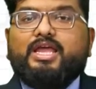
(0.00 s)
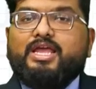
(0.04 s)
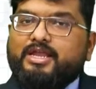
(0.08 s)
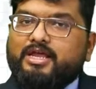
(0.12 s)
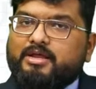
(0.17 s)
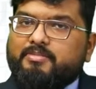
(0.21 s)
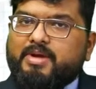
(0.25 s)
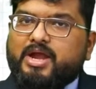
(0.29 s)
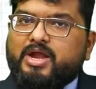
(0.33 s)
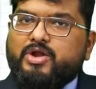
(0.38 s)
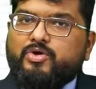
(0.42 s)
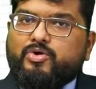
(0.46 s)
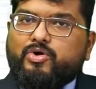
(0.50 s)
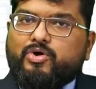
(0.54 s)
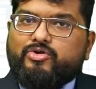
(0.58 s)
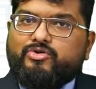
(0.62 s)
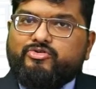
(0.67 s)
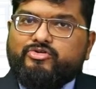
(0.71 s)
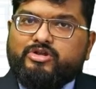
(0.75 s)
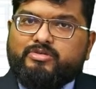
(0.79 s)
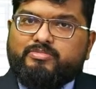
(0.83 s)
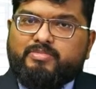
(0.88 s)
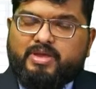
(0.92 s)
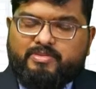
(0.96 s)
inner
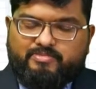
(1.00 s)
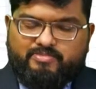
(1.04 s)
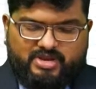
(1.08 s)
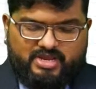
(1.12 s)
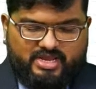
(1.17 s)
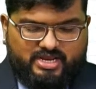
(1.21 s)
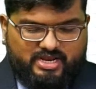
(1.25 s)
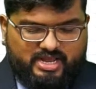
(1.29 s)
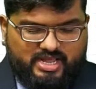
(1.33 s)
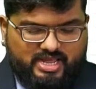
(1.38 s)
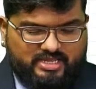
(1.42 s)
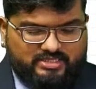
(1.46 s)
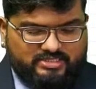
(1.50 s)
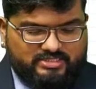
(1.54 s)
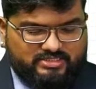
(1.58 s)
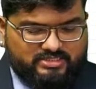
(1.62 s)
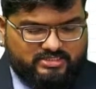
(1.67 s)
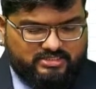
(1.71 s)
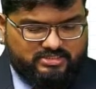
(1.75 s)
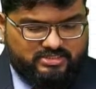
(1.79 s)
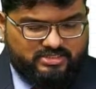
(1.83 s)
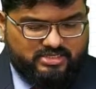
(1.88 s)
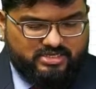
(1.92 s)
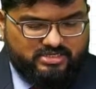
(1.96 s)
mitochondrial membrane has
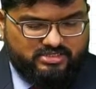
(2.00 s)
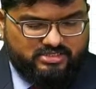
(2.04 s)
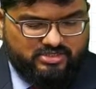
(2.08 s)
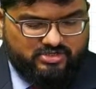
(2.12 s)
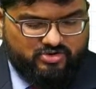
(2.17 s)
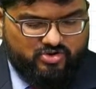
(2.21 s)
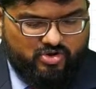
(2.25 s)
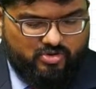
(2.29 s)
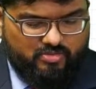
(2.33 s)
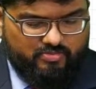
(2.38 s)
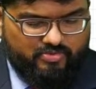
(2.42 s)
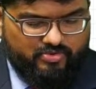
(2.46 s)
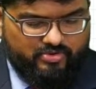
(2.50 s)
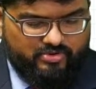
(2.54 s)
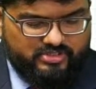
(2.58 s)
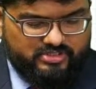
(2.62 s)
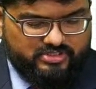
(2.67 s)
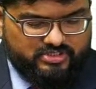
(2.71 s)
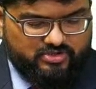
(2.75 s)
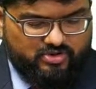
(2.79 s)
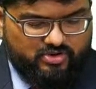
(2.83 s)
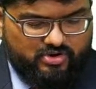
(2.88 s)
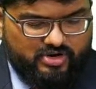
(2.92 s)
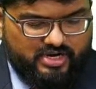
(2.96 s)
certain
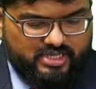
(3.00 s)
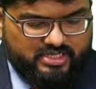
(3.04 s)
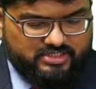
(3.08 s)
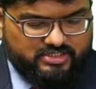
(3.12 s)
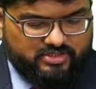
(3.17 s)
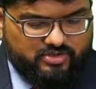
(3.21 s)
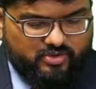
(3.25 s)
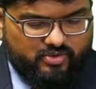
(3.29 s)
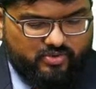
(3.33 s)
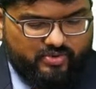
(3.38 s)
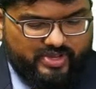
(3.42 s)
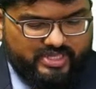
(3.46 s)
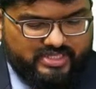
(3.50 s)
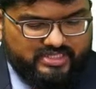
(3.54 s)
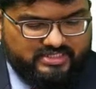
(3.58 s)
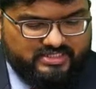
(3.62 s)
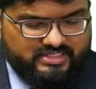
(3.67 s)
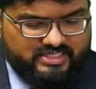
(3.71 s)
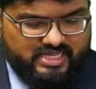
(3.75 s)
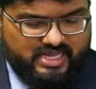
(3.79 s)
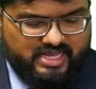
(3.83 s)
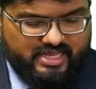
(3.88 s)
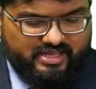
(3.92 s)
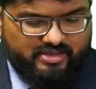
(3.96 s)
components called as
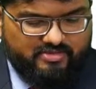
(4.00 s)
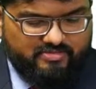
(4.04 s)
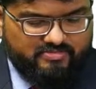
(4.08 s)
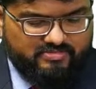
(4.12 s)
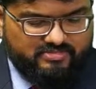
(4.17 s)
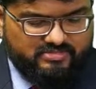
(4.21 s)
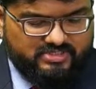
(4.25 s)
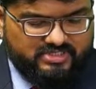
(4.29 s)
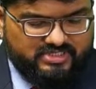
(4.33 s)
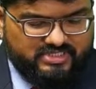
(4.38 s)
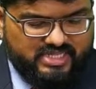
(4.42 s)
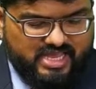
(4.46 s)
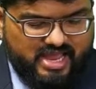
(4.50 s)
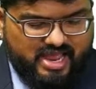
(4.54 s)
coenzymes